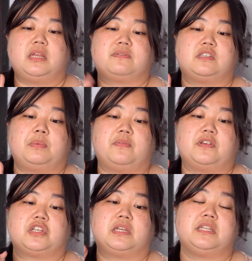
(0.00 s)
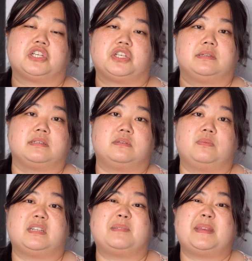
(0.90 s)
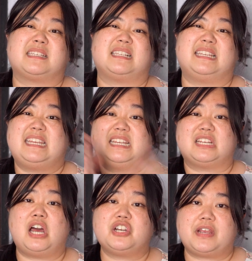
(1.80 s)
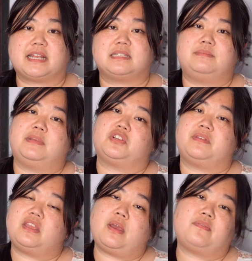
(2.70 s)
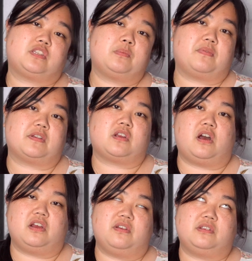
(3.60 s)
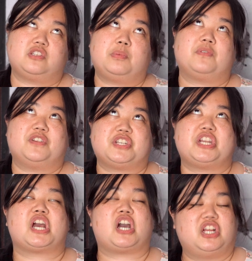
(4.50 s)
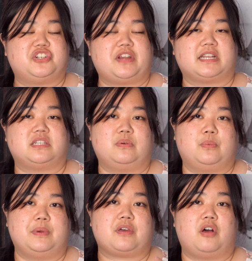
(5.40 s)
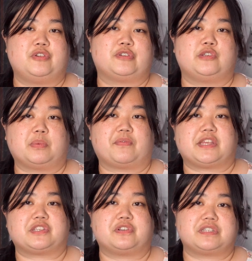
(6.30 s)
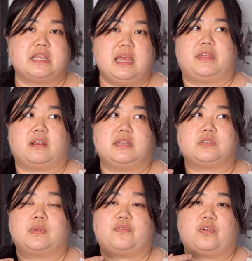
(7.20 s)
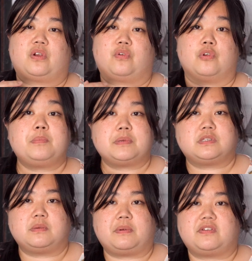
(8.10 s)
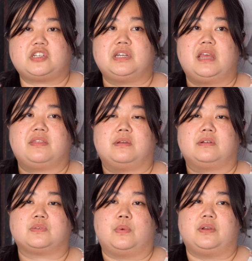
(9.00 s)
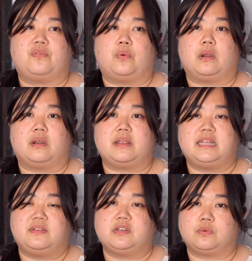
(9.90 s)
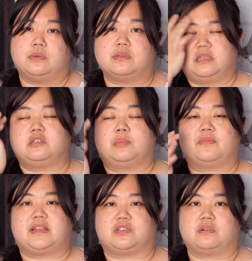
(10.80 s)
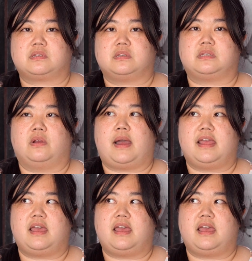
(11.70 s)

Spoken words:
of supervision conditions, which is basically contracts. Make sure that you have a supervision contract with all your supervisors. There is one for group supervision and there is one for individual supervisors. So I